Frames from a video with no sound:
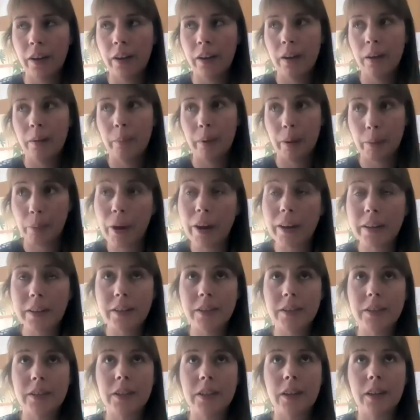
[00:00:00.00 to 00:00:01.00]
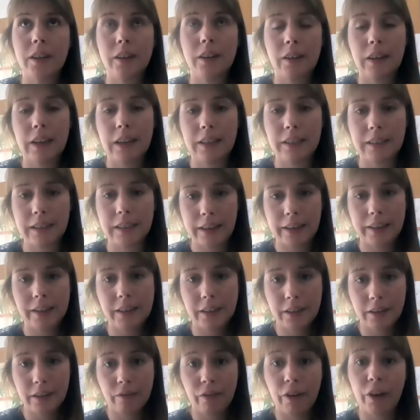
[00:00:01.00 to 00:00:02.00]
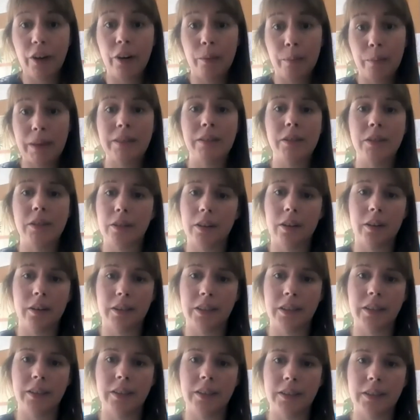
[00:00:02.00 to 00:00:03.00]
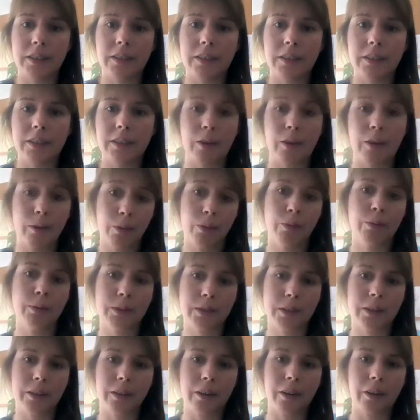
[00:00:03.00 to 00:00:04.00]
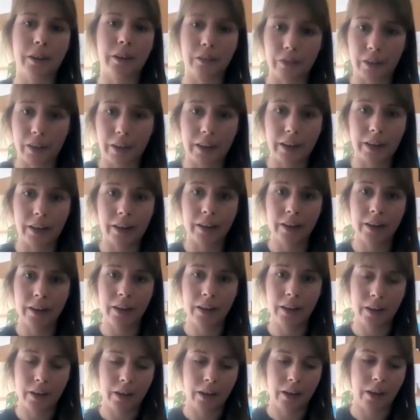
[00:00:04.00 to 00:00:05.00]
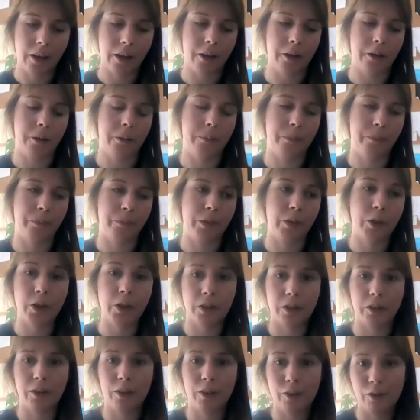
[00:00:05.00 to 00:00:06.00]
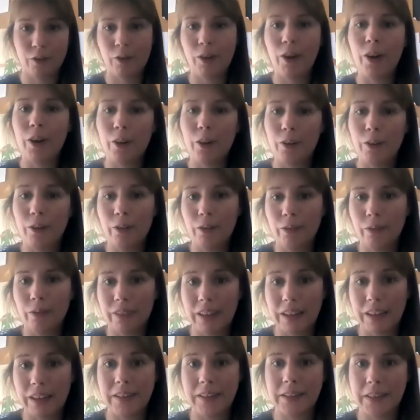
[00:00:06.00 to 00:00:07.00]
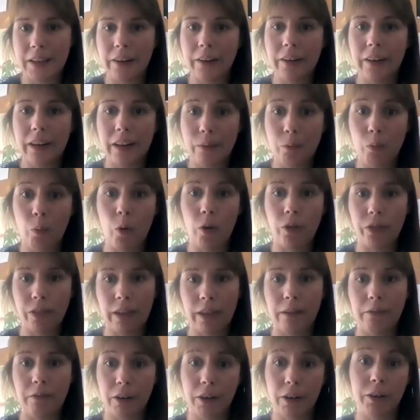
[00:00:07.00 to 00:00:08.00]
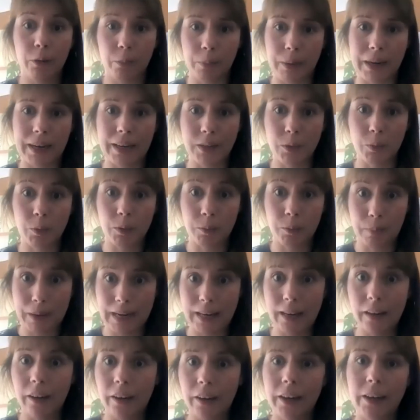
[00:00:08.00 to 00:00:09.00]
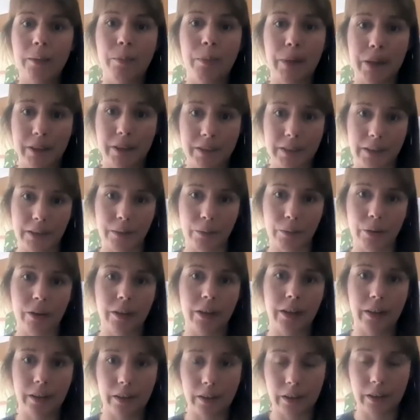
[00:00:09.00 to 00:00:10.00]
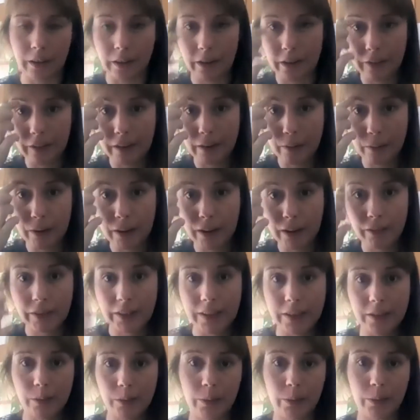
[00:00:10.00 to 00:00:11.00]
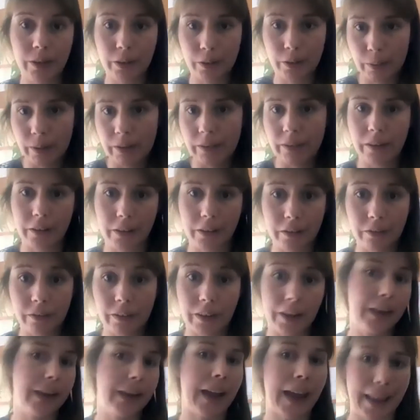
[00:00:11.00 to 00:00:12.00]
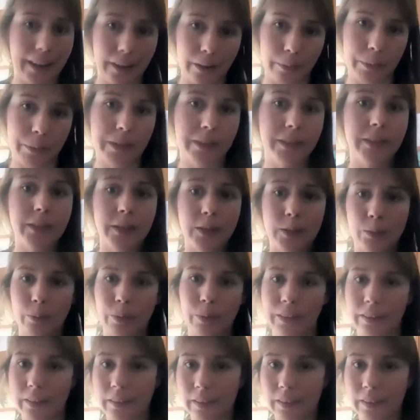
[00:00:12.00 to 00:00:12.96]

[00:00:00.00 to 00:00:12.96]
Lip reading: my practice to is land and environmental artists, who also kind of like couldn't control necessarily what their final piece would be like, because they were having to work with kind of like elements with